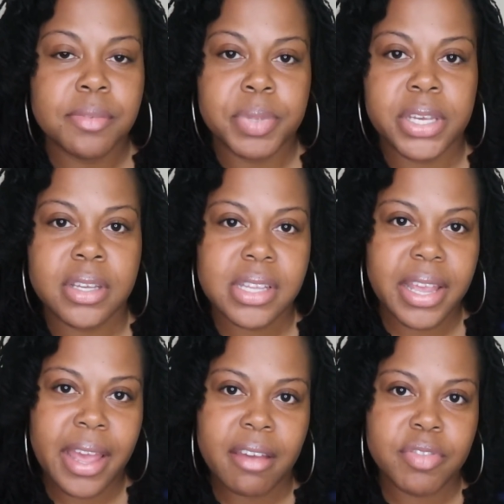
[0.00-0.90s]
because I
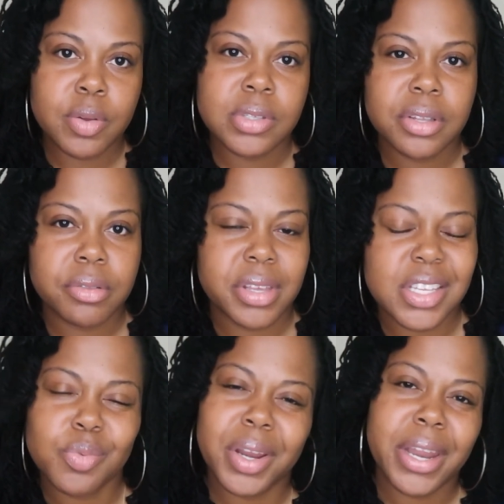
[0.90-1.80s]
have those other
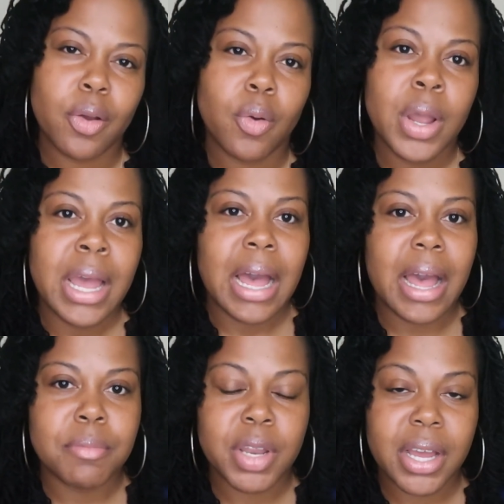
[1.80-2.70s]
things right now,
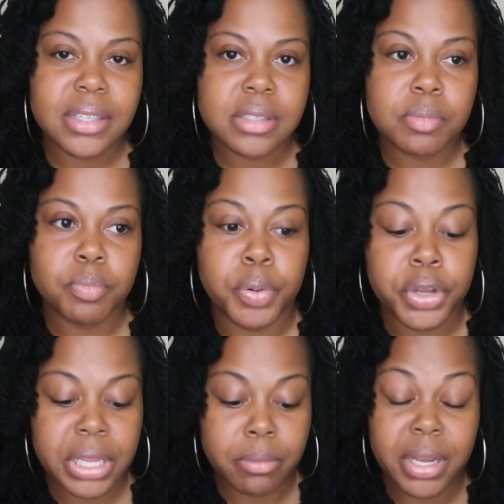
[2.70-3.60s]
I'm not
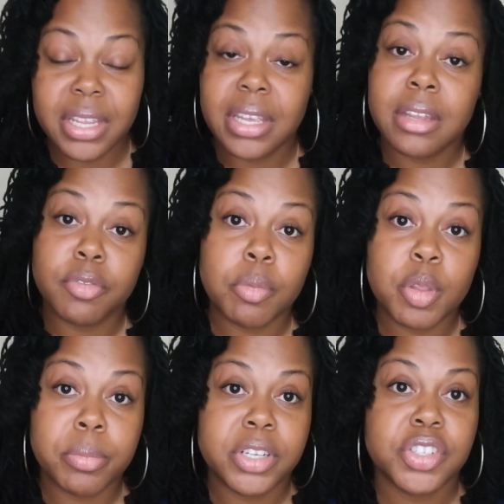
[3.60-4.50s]
putting money in from
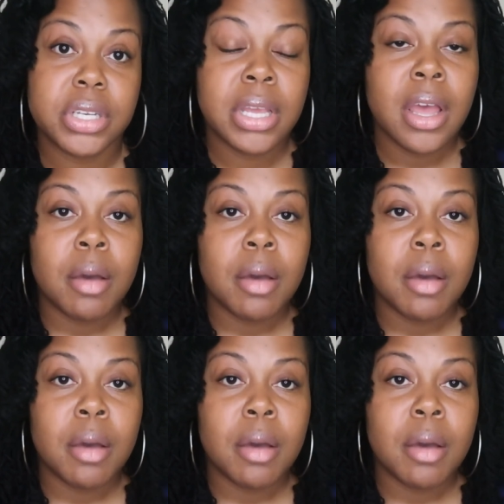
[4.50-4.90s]
the budget.